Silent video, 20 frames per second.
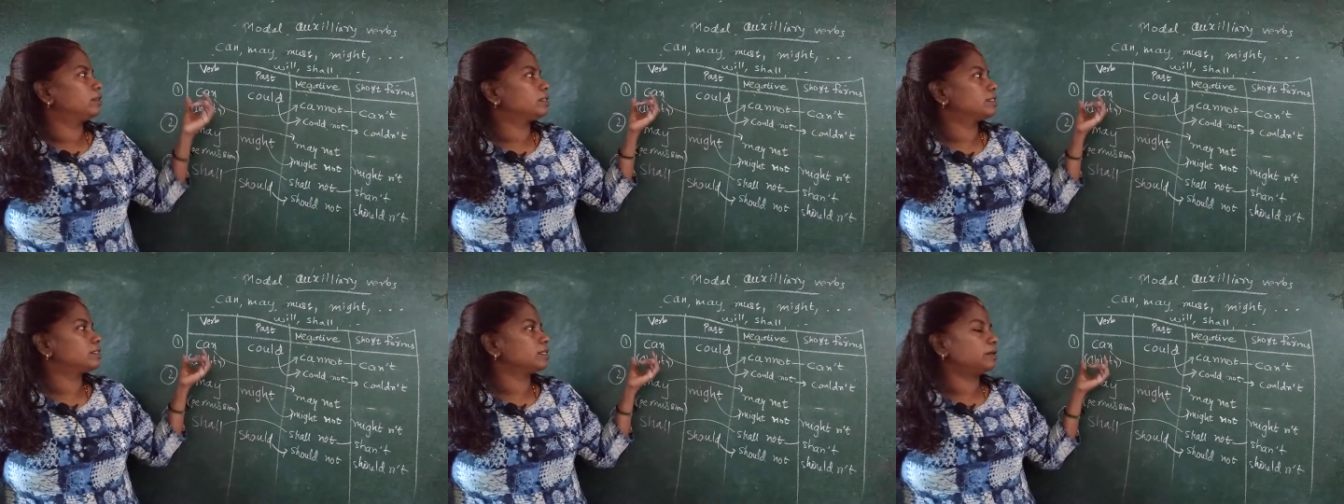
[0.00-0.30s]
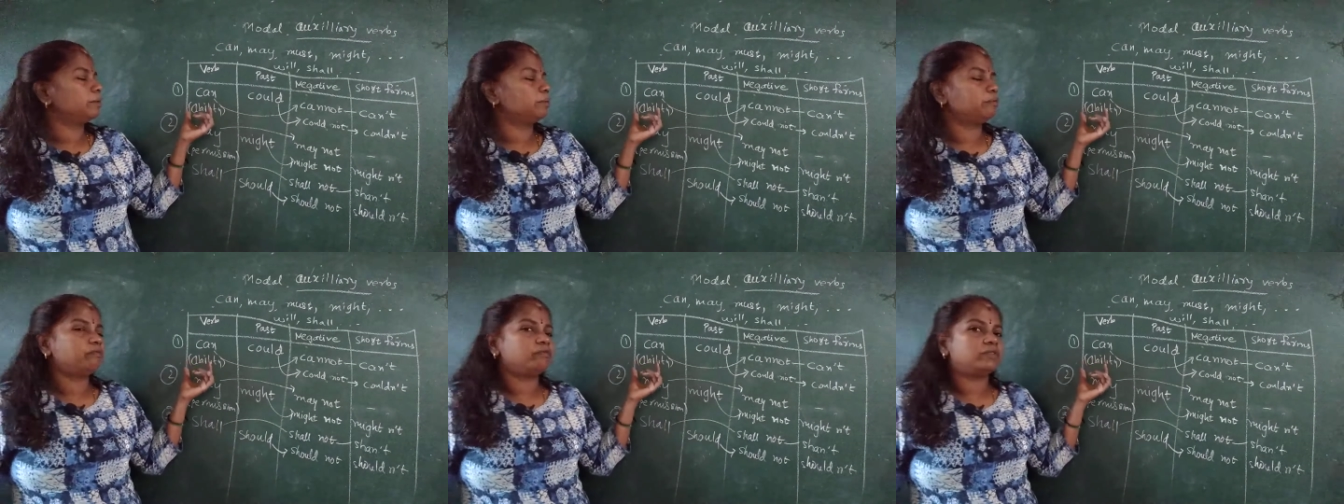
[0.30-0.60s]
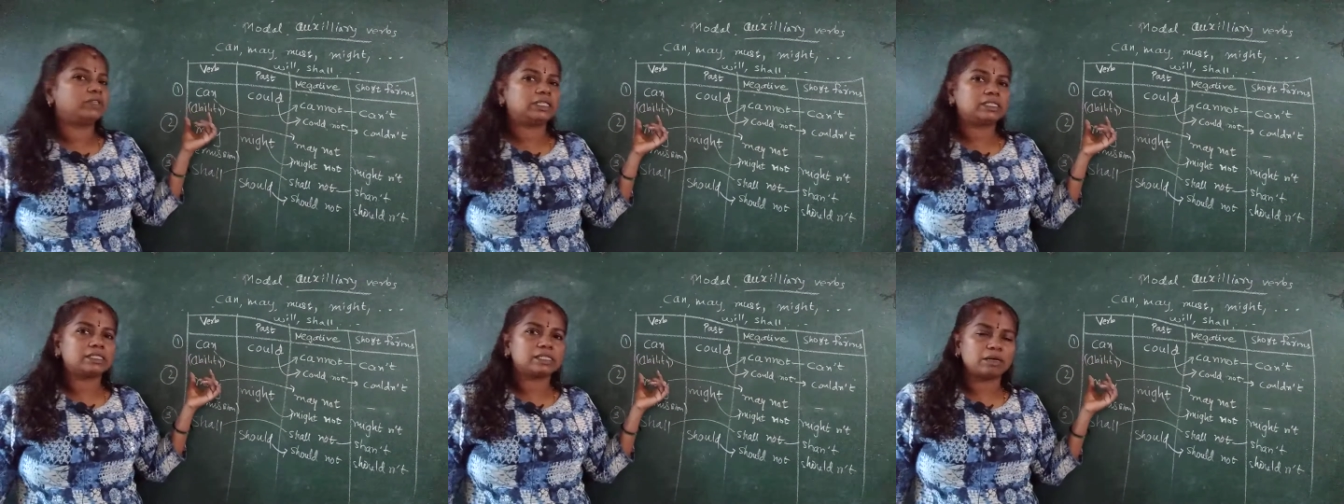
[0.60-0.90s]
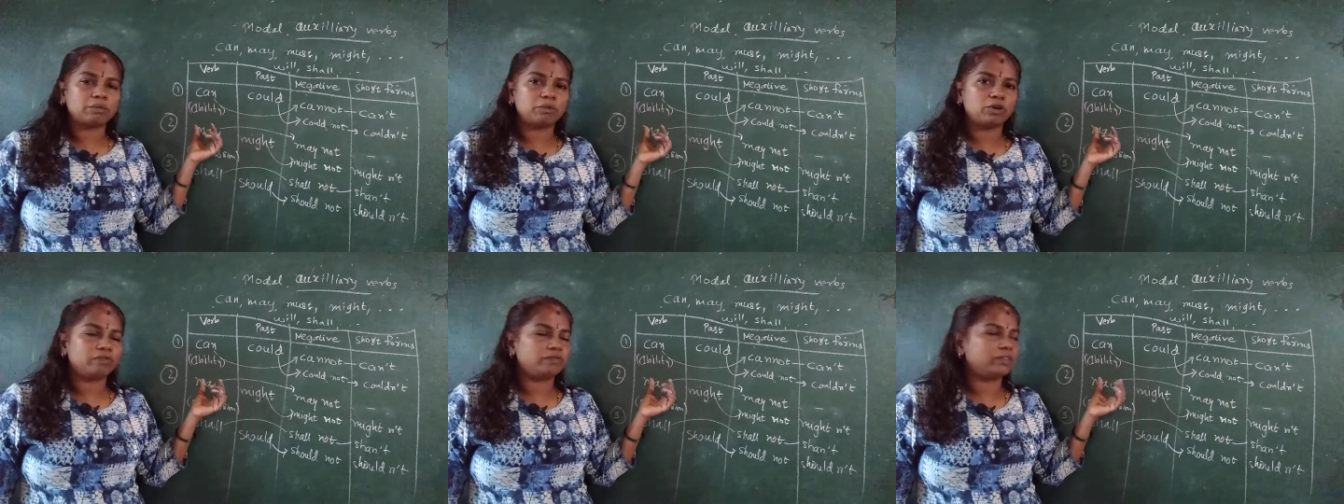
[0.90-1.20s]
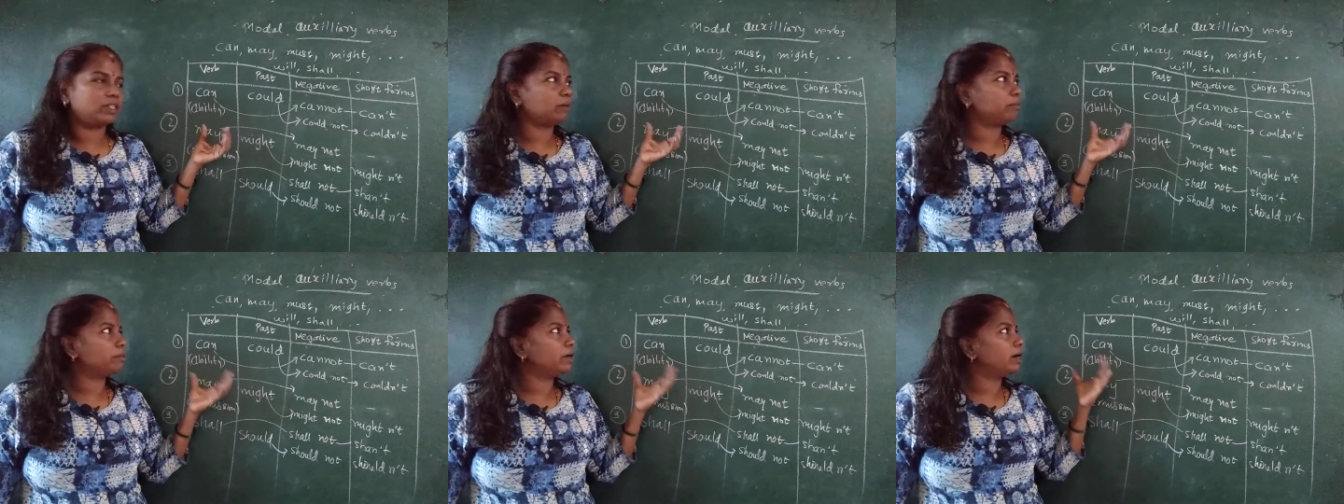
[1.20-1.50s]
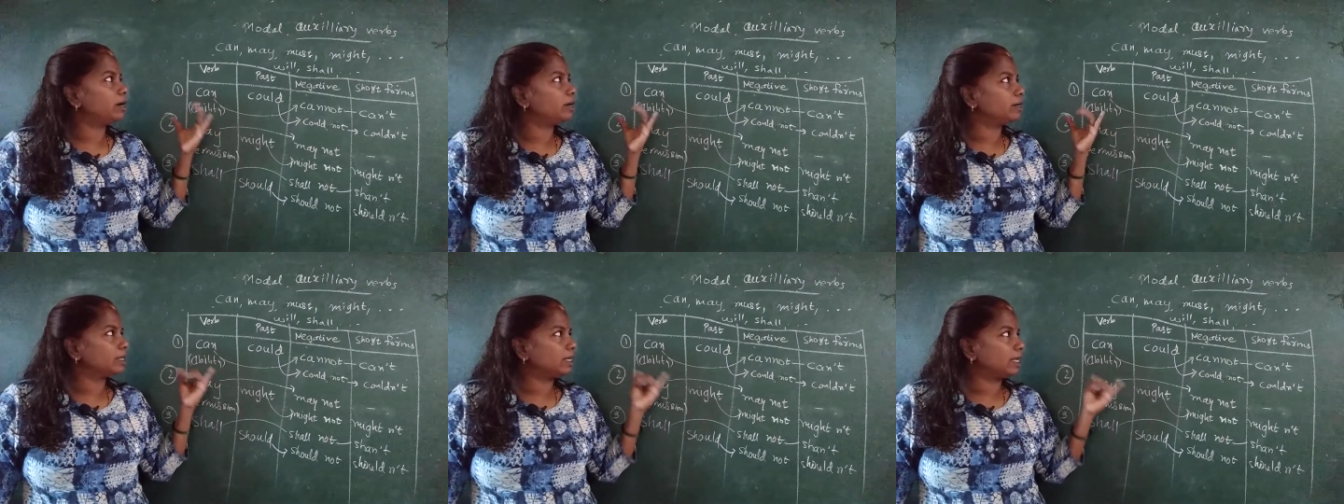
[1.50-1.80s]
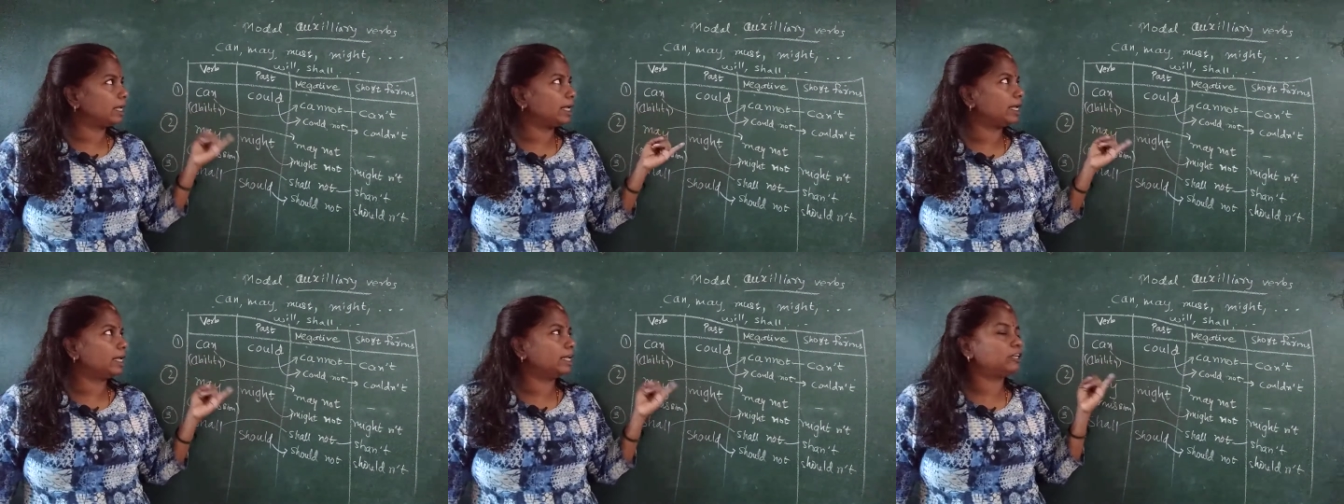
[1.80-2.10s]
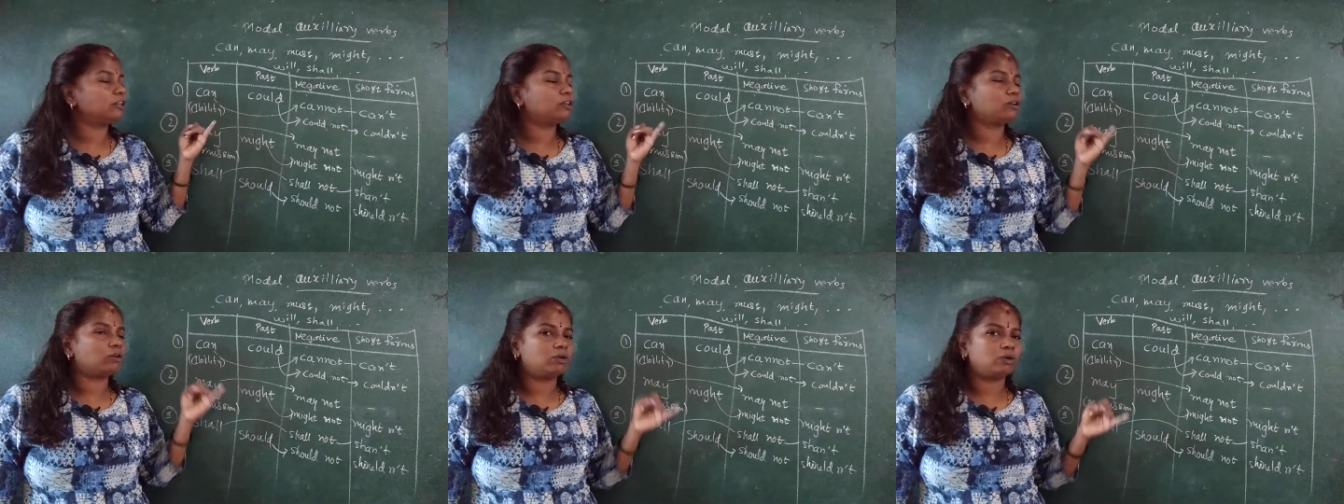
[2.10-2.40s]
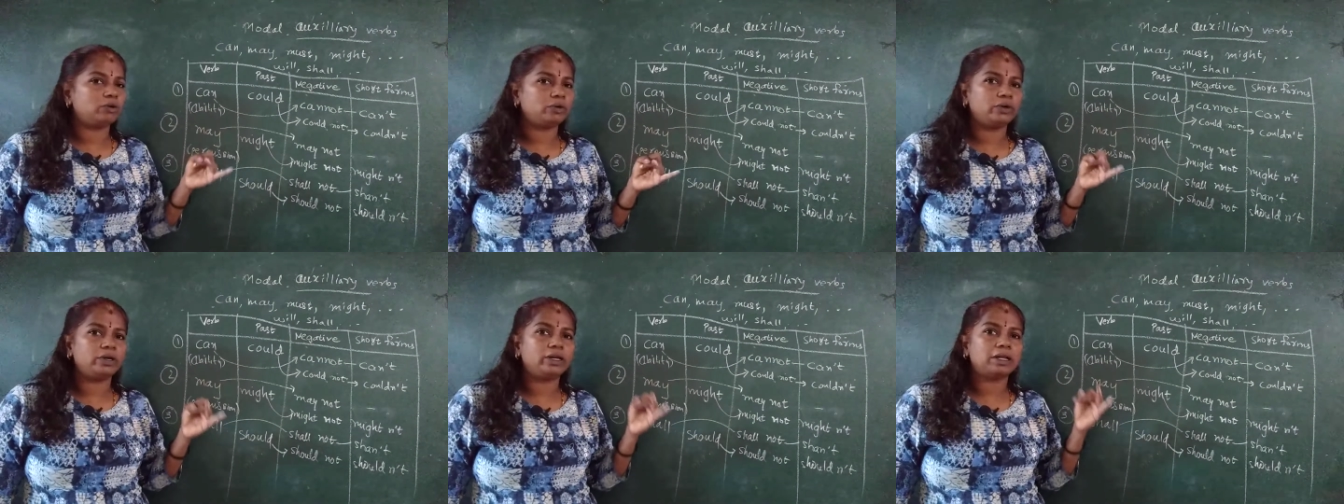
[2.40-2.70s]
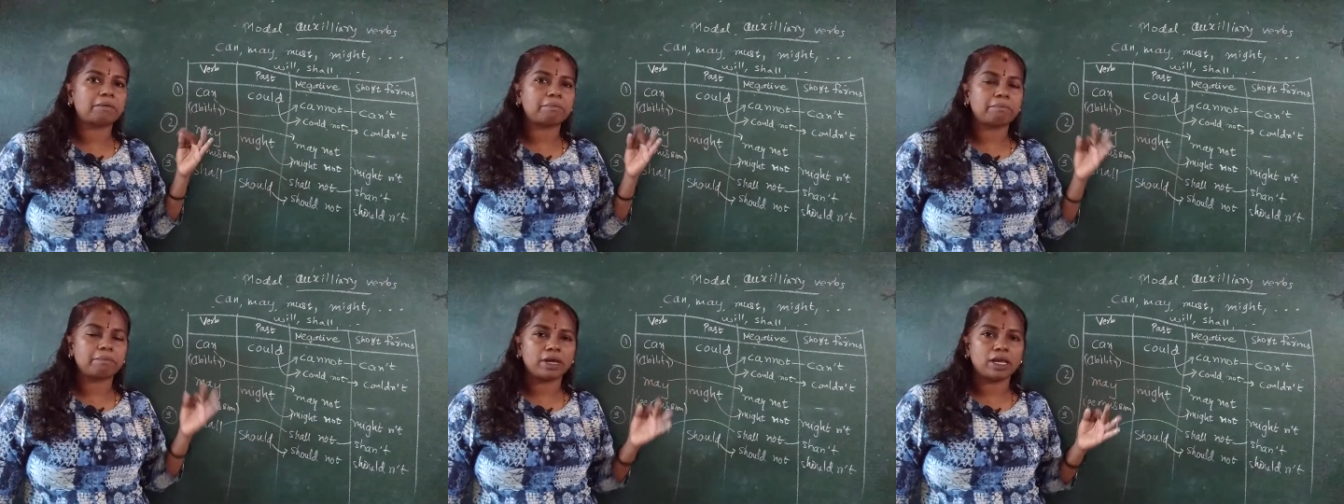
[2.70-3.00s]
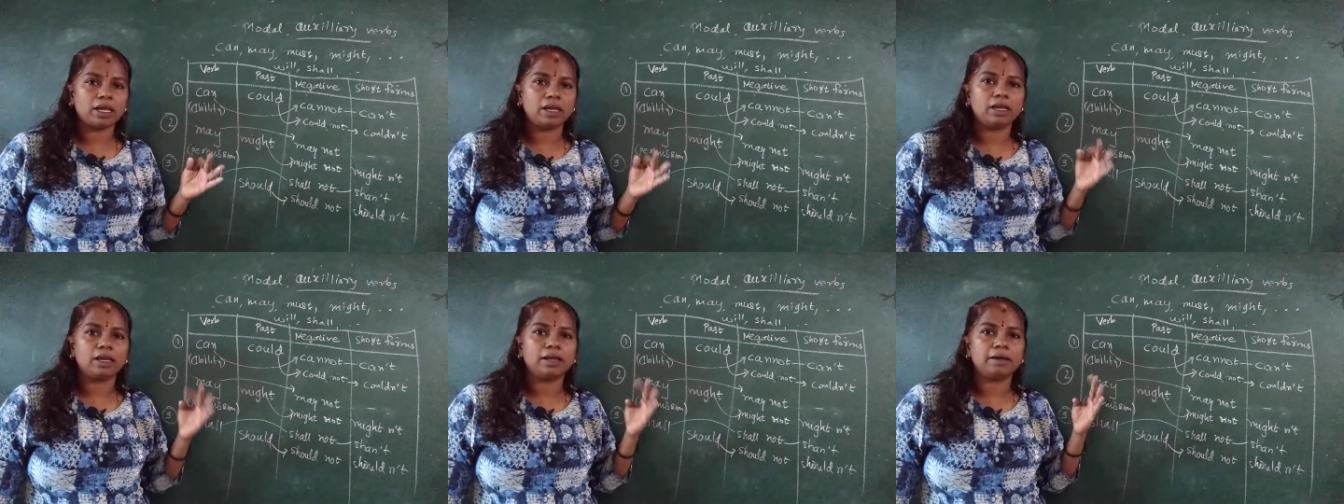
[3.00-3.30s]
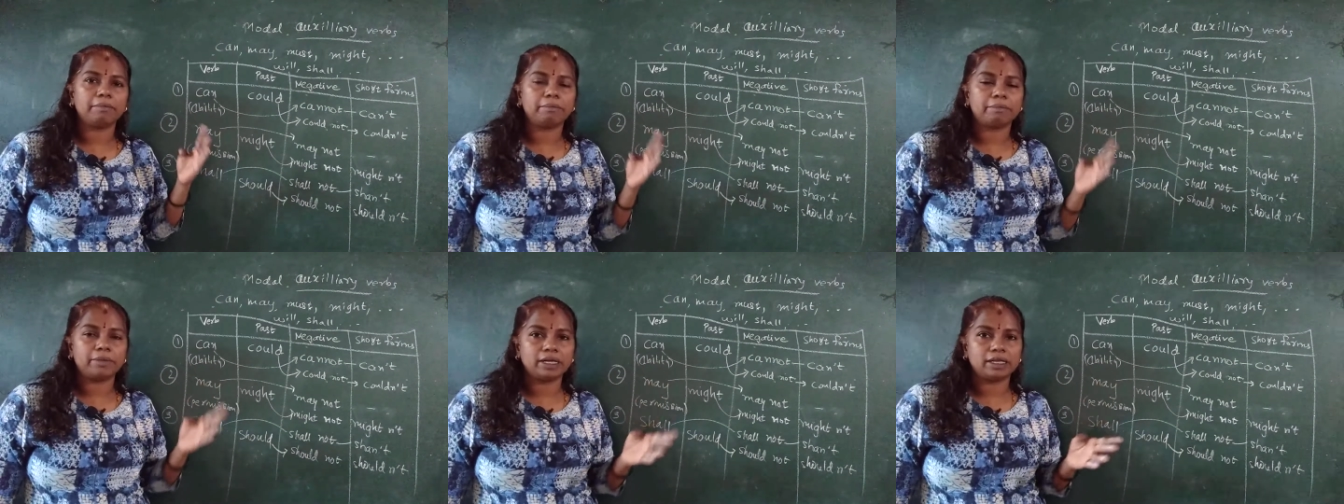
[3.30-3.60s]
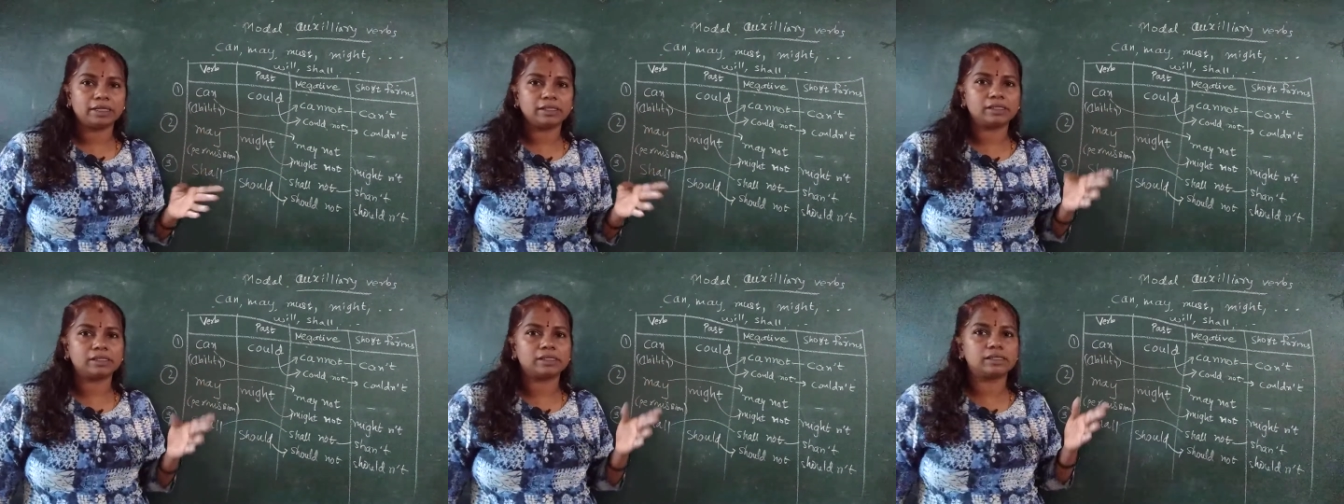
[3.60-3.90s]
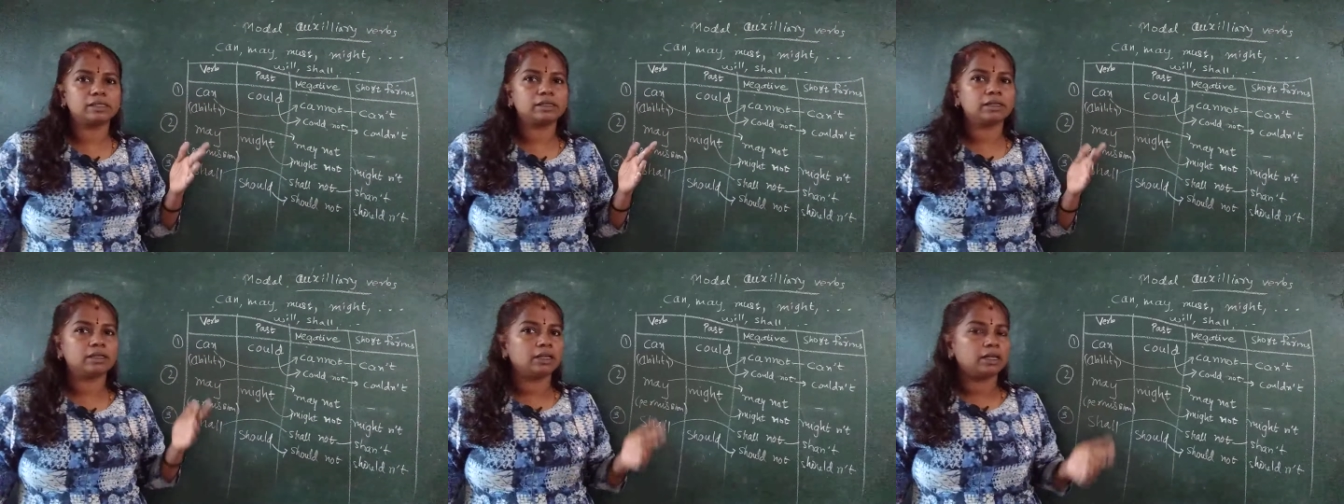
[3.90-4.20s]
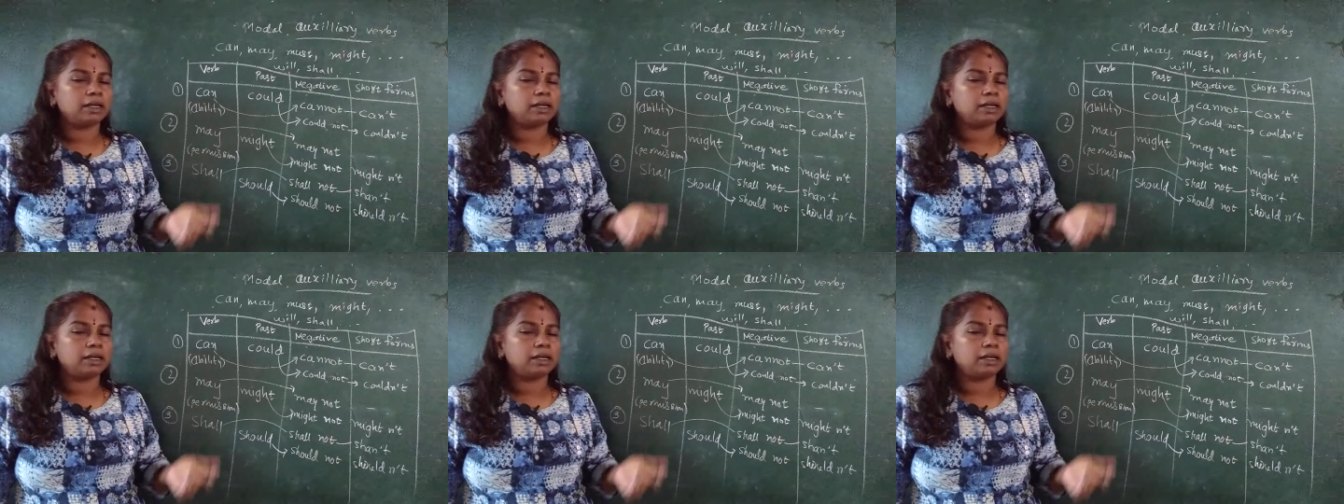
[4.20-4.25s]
Some of them are can, could, may, must,